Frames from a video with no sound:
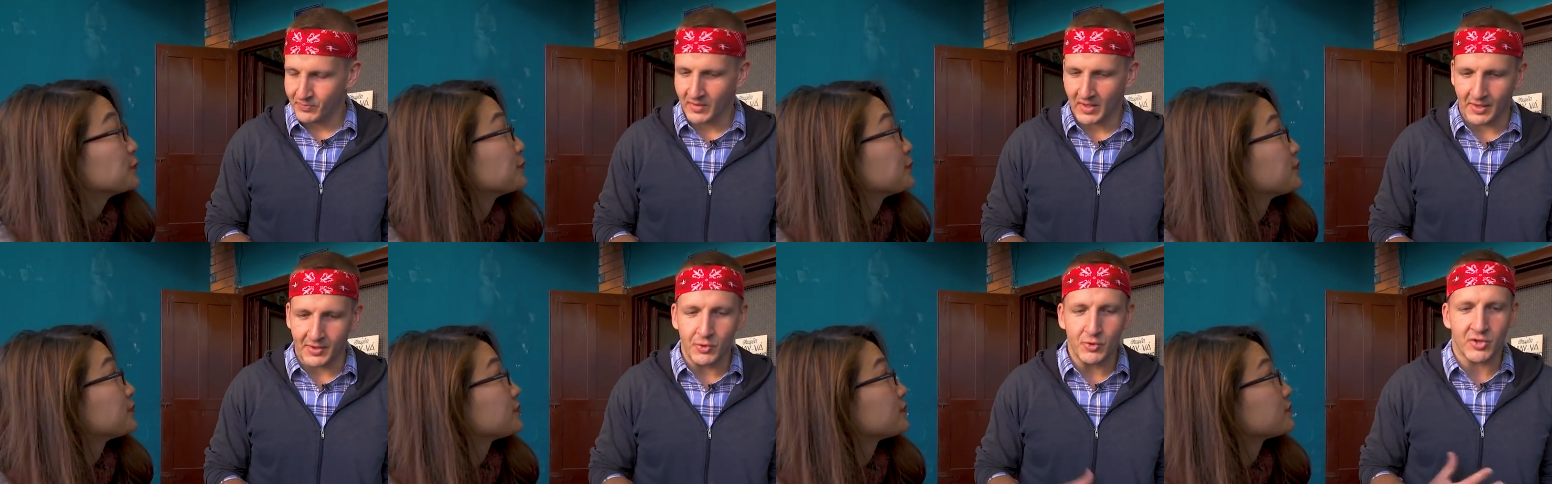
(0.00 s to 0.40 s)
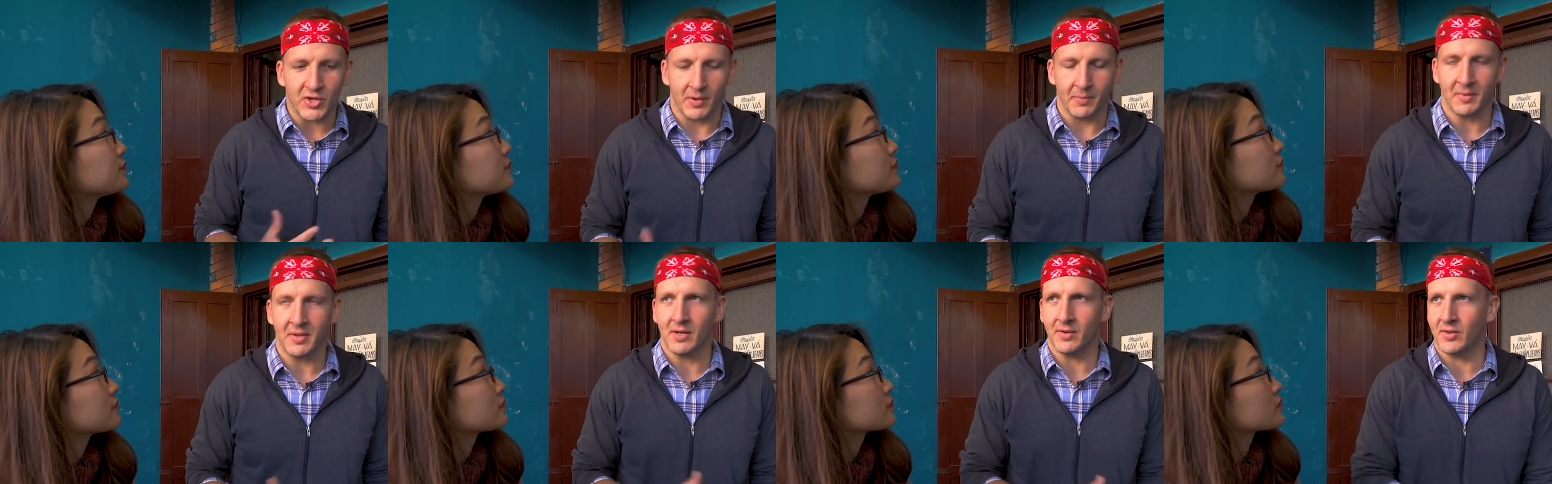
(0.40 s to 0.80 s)
Speaker 1: Can you tell
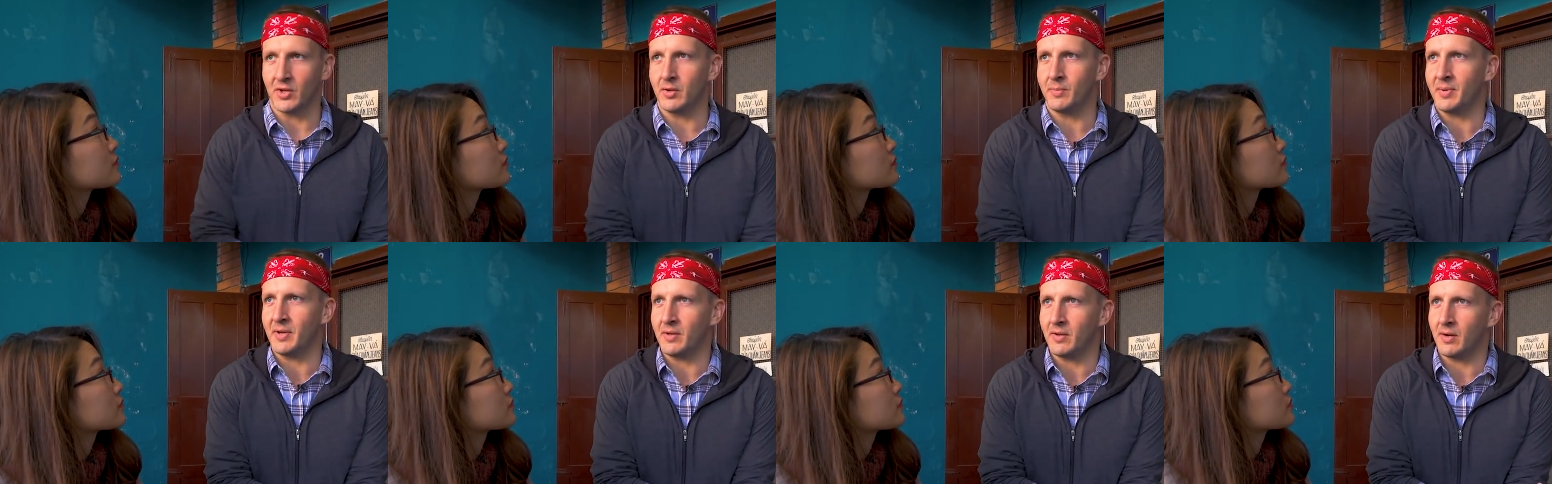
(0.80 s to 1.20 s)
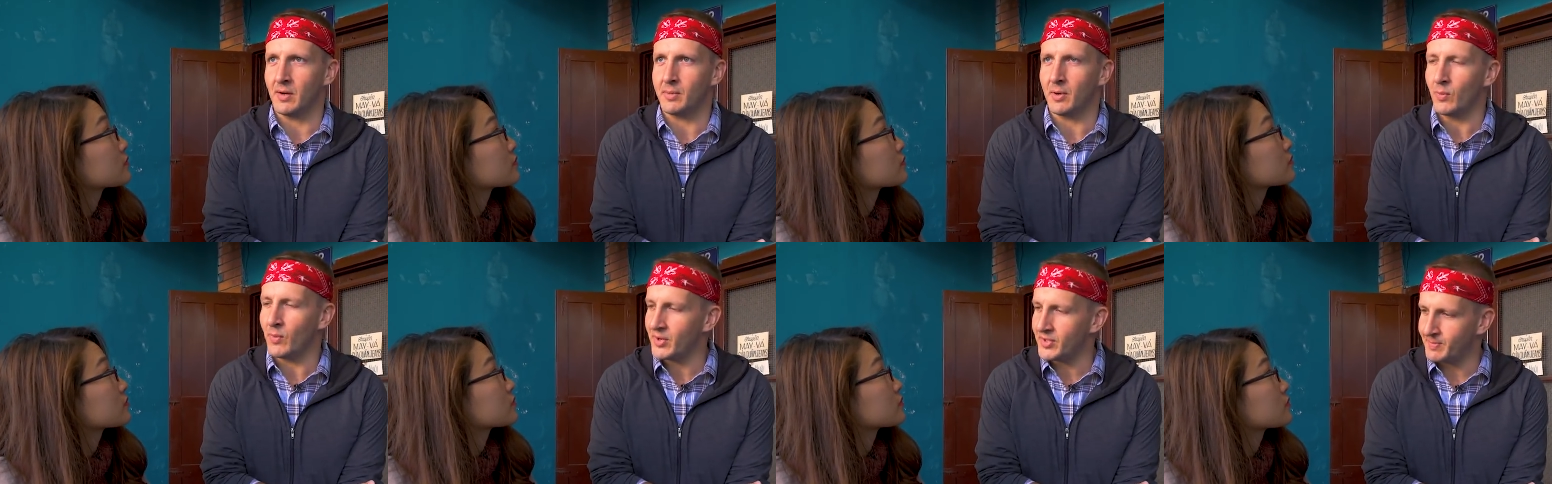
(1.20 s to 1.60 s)
me a little bit
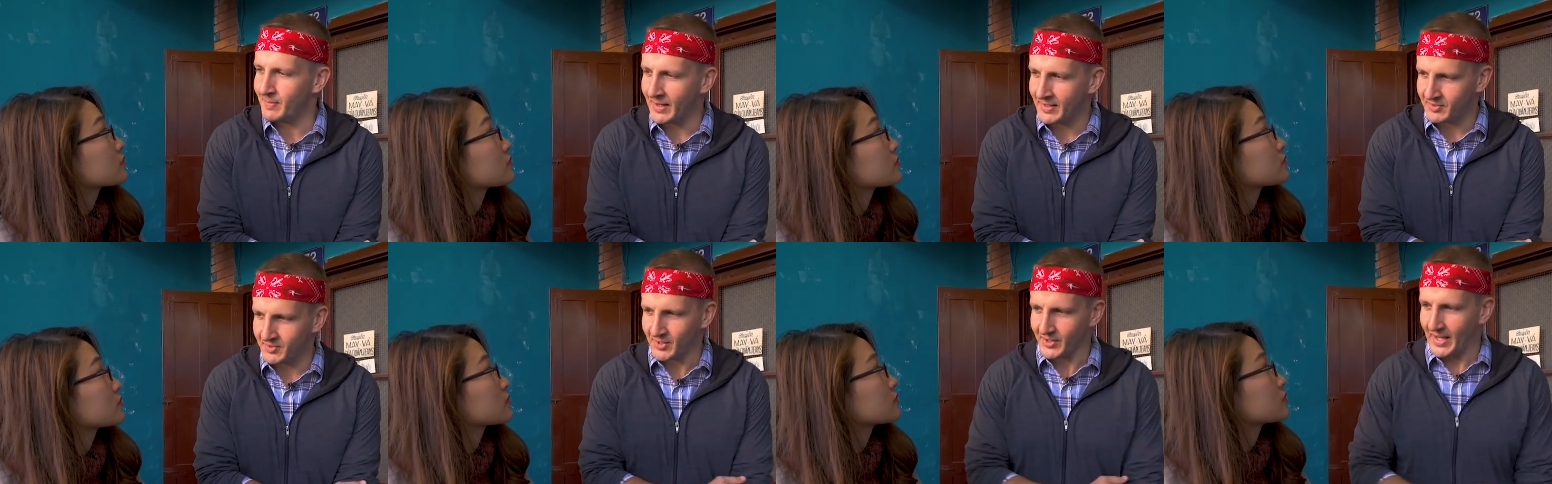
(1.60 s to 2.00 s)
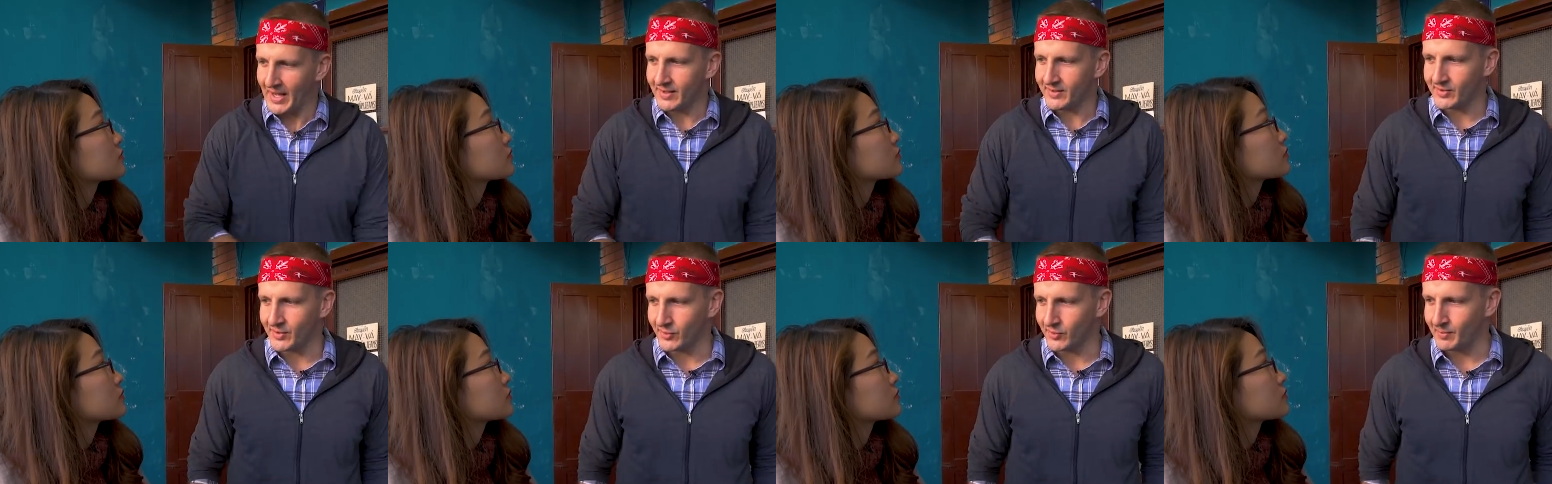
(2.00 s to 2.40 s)
about what makes Dalat so